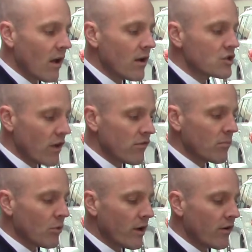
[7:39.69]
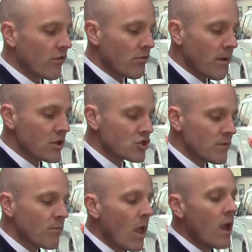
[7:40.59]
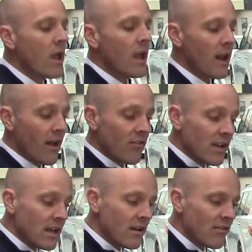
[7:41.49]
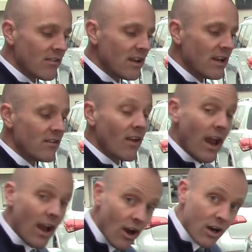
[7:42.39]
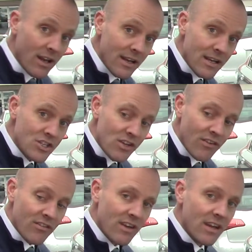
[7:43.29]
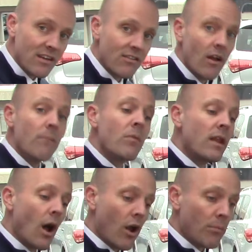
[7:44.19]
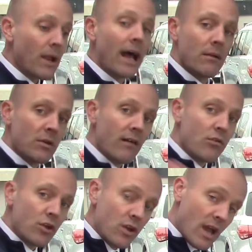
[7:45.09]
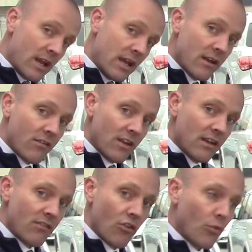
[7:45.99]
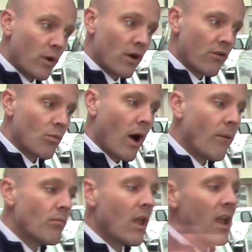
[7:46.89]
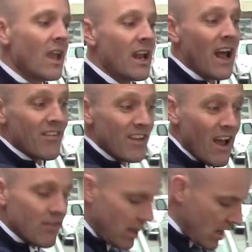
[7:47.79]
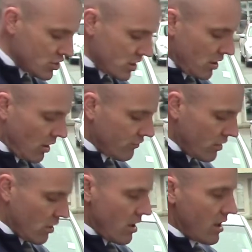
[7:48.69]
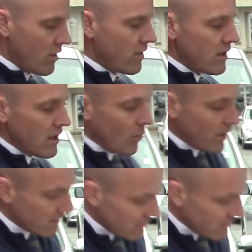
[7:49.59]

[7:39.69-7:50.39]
adjustable air suspension. It has heated seats, air-conditioned seats. Now at a Platinum level, you get heated seats in the rear as well. It has navigation. Here, I'll turn it on, and we can